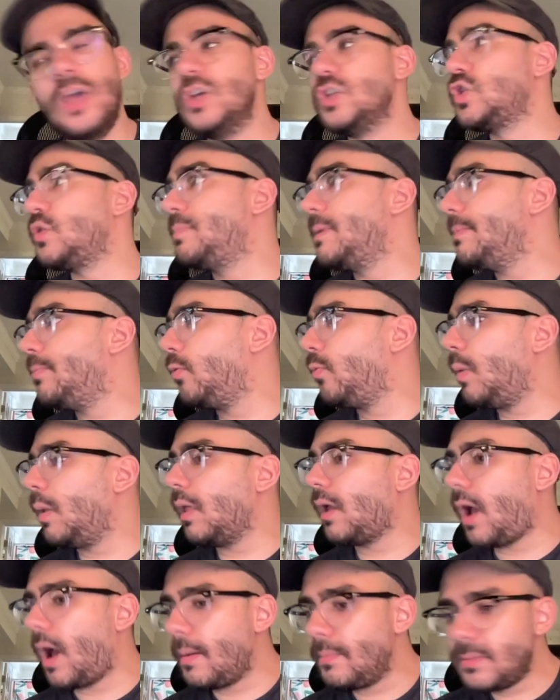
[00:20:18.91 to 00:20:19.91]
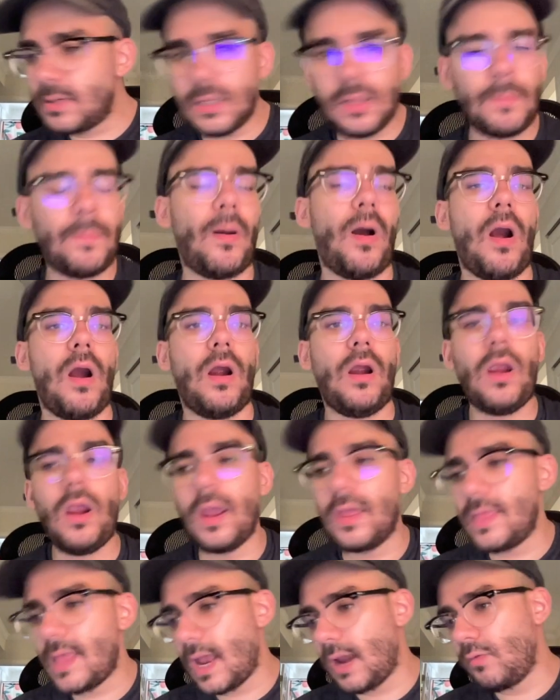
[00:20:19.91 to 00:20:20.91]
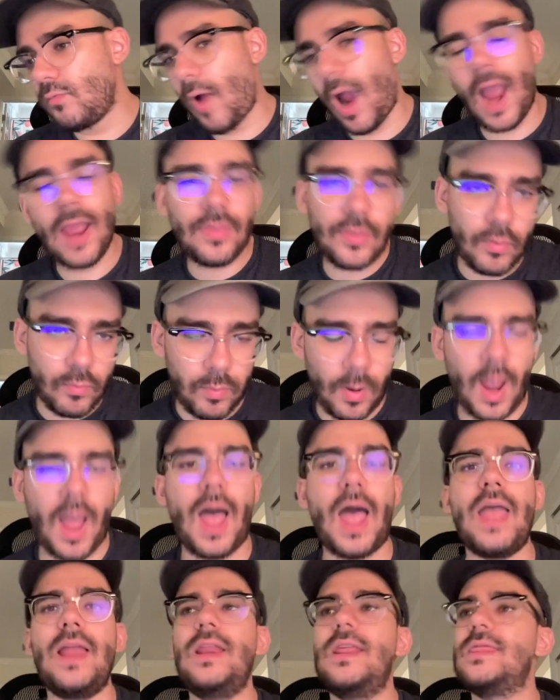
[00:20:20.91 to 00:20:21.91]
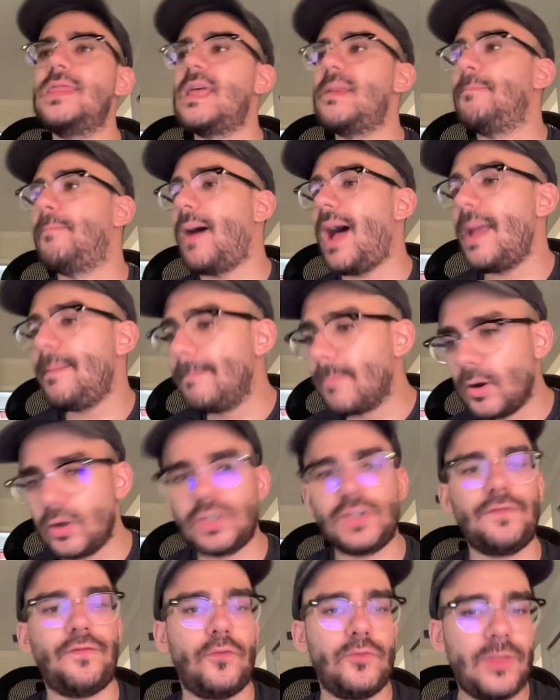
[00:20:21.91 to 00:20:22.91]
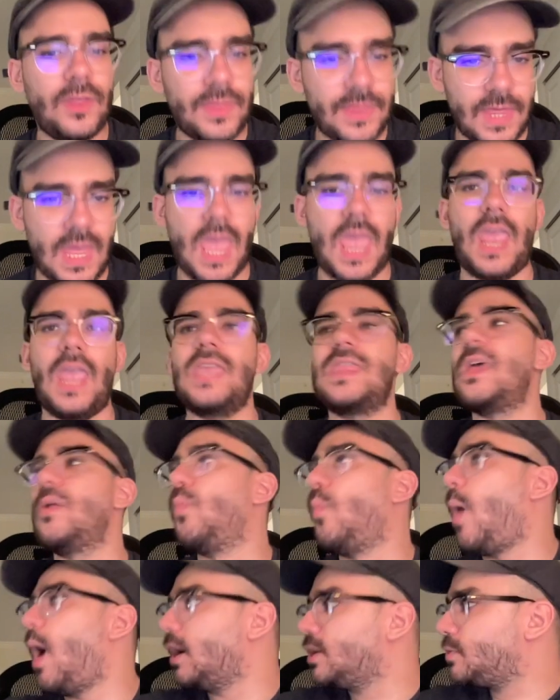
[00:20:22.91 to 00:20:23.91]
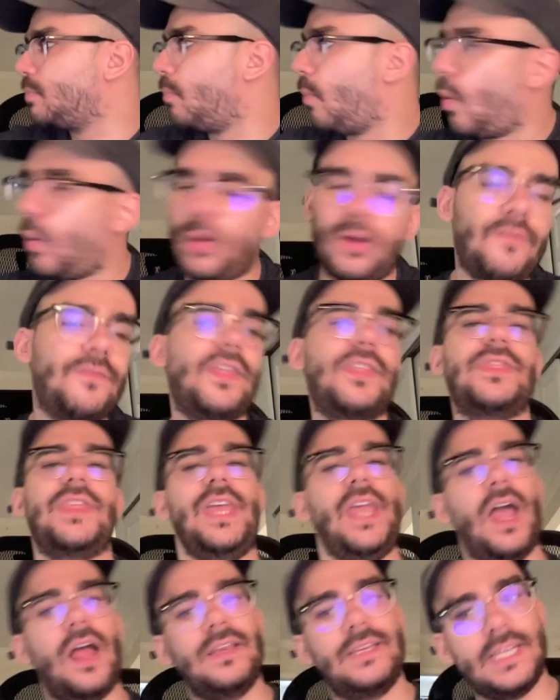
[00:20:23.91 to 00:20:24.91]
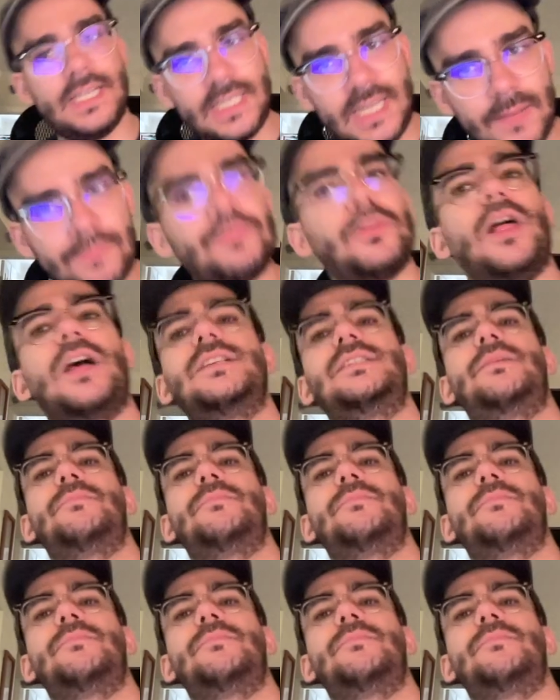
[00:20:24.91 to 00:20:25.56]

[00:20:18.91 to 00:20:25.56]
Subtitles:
so people will come to the park and then ride the ride and then buy merch for the thing and then watch more of the thing on Disney Plus.